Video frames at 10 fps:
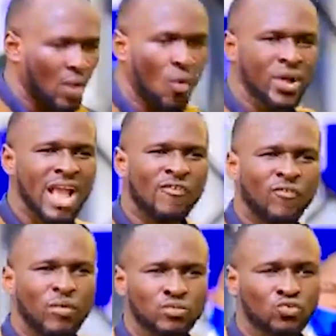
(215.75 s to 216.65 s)
So, oh,
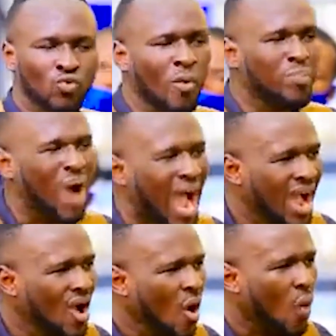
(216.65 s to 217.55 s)
young from swamp,
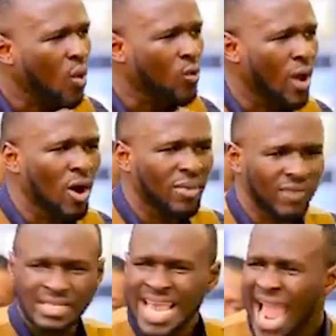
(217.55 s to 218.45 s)
or our quire
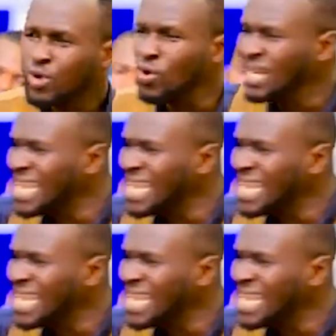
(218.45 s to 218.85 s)
befas, and